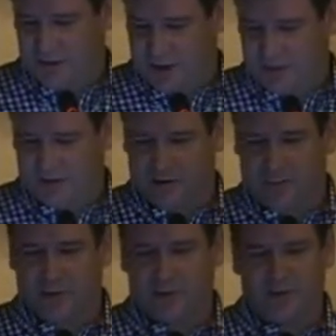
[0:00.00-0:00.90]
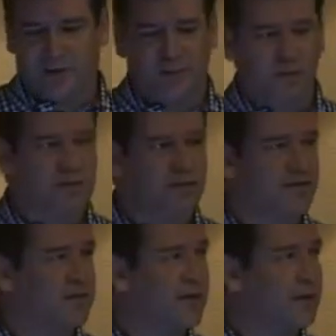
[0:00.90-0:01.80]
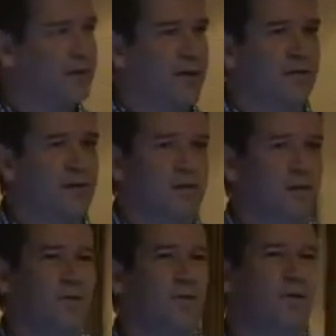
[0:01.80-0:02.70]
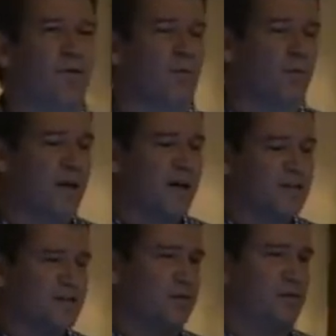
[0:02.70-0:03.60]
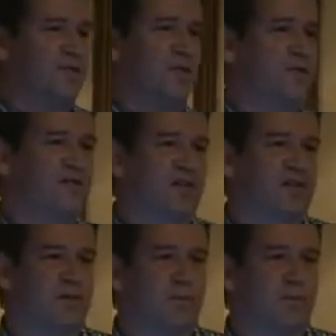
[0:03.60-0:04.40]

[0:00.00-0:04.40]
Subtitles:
now to the meat of this, which is to talk about, well, why is gender synchronization